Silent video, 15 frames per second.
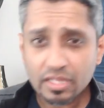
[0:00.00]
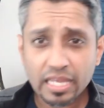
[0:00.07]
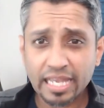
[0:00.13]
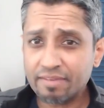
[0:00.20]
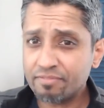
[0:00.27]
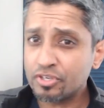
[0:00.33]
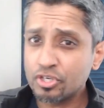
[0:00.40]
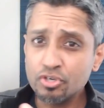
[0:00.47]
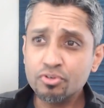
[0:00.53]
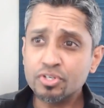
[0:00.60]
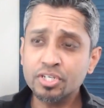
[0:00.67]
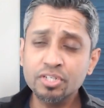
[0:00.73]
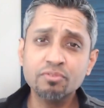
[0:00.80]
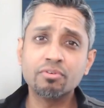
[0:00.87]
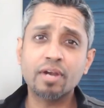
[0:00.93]
If you
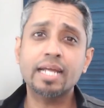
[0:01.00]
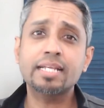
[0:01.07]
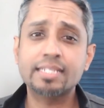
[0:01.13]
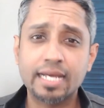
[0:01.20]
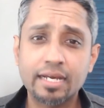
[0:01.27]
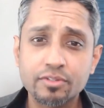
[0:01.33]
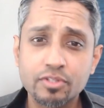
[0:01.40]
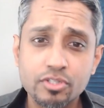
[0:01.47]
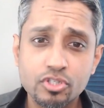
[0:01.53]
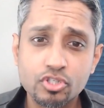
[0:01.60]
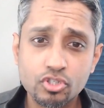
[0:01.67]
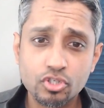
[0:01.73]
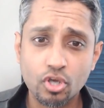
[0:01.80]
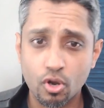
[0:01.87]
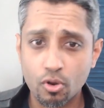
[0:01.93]
can write down the
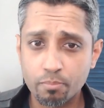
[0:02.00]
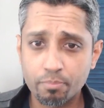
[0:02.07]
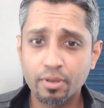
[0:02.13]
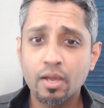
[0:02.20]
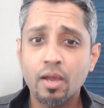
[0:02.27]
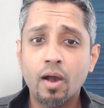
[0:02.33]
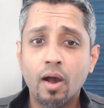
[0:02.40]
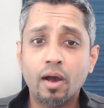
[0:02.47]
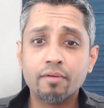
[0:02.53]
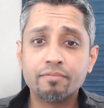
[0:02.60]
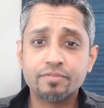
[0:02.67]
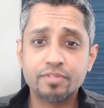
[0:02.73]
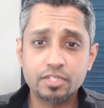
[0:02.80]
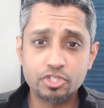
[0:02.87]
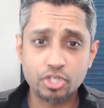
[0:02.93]
scope
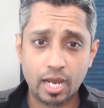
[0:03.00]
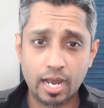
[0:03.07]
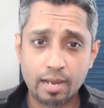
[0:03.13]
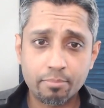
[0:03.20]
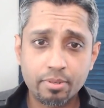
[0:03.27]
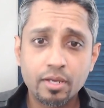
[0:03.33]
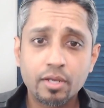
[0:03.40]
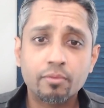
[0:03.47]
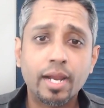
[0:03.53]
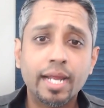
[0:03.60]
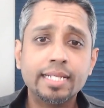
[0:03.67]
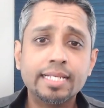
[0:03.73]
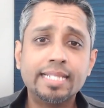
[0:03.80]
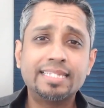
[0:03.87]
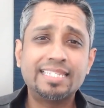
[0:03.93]
of the job,
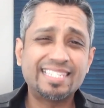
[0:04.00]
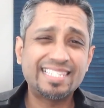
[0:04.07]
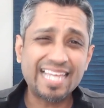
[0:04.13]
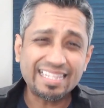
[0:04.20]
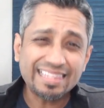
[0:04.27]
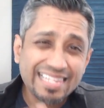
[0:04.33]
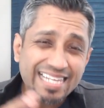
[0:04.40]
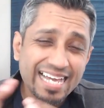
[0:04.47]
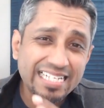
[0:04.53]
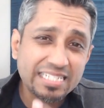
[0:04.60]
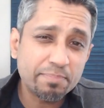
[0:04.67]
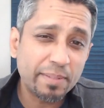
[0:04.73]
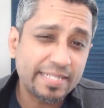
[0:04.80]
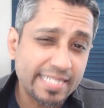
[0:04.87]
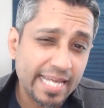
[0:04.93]
right? Set the
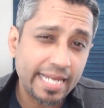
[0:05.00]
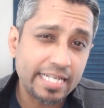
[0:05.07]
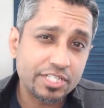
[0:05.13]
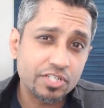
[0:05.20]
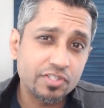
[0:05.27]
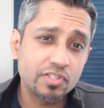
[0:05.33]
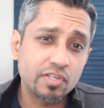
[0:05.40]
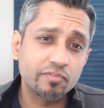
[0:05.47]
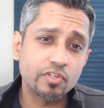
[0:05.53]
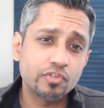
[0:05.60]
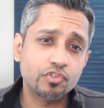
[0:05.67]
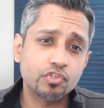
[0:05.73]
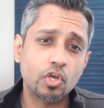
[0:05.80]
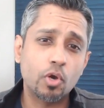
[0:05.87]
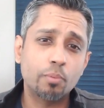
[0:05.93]
expectations of the
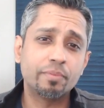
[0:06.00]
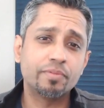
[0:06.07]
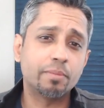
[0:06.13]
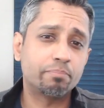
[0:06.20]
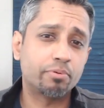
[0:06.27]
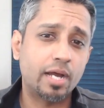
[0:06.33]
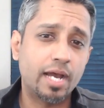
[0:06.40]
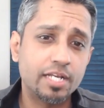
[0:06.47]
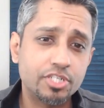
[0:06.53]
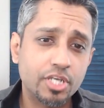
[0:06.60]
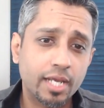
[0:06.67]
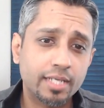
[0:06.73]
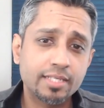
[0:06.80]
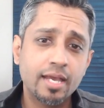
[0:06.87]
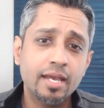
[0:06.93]
scope of the
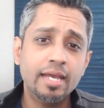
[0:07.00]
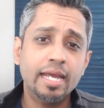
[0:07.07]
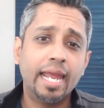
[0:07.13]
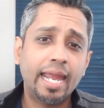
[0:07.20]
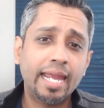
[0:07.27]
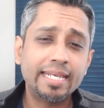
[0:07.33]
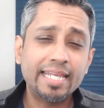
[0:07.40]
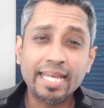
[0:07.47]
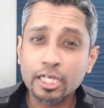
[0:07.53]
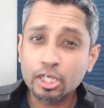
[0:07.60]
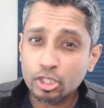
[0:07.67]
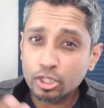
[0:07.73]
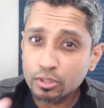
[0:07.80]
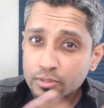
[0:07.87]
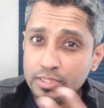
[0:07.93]
project and
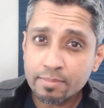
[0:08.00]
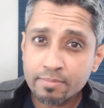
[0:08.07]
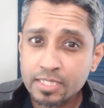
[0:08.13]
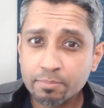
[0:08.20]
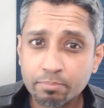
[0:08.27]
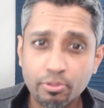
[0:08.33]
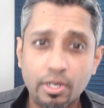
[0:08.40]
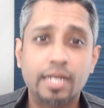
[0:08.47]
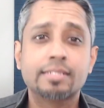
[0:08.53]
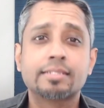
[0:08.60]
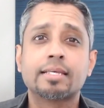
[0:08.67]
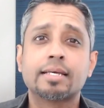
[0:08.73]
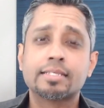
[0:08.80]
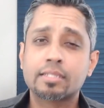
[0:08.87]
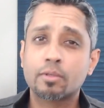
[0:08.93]
include them in the
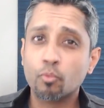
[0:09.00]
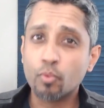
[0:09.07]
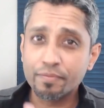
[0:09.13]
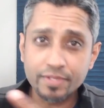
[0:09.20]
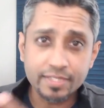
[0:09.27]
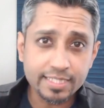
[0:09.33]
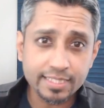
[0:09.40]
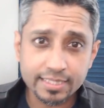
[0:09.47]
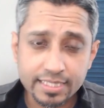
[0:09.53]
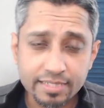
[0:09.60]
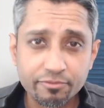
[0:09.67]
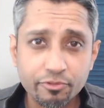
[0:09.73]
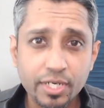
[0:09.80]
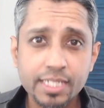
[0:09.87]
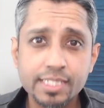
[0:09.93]
process with the
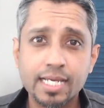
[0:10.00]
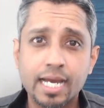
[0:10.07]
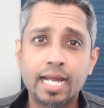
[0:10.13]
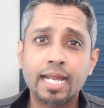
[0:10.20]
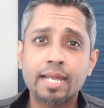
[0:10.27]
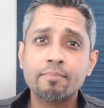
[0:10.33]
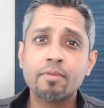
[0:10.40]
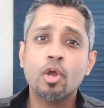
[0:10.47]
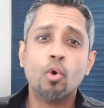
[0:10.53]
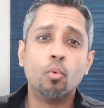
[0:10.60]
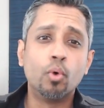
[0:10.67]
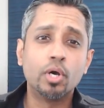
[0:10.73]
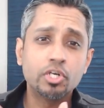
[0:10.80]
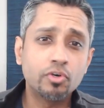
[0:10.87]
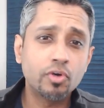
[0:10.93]
delivery time.
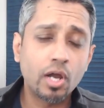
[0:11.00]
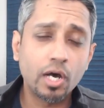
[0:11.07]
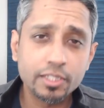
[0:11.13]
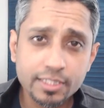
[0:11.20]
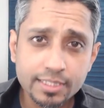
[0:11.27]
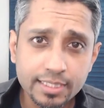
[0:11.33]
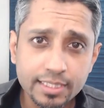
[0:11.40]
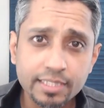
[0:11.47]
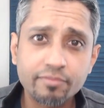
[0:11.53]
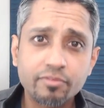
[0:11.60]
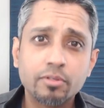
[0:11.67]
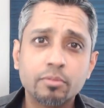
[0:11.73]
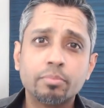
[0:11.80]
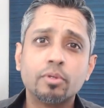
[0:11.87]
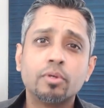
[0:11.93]
What are all the
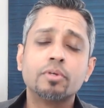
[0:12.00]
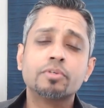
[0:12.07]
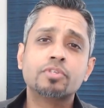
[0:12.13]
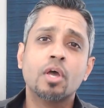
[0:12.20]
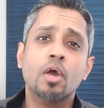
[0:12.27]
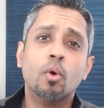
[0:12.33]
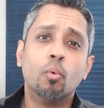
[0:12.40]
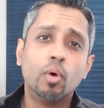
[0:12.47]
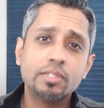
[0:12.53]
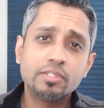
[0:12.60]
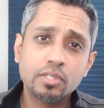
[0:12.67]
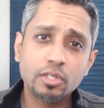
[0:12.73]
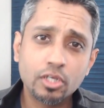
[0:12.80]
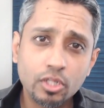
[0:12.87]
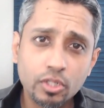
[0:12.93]
deliverables? What's
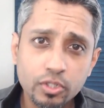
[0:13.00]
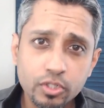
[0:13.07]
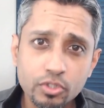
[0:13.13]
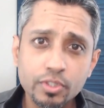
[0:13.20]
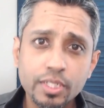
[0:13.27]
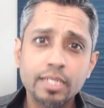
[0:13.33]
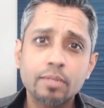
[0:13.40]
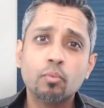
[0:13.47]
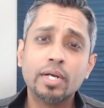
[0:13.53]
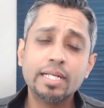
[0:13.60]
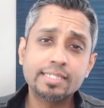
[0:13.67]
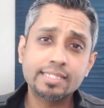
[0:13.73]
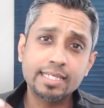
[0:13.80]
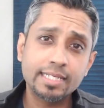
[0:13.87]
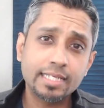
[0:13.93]
included? What
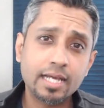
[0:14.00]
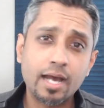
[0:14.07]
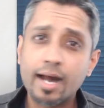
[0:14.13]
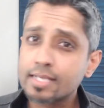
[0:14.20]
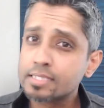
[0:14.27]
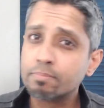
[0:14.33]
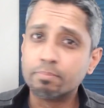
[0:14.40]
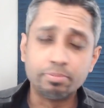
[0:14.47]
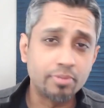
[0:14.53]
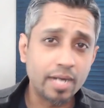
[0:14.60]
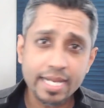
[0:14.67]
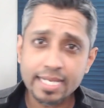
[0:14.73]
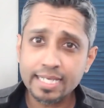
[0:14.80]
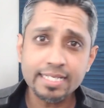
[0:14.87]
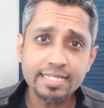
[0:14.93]
it's going to cost?
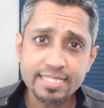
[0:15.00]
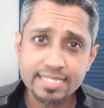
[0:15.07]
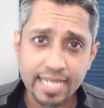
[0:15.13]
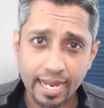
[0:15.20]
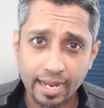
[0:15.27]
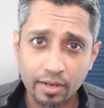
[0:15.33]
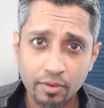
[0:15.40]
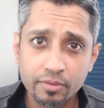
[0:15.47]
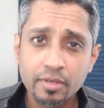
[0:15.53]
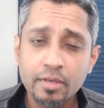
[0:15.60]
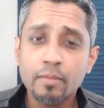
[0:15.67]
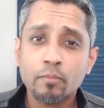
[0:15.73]
Break it down.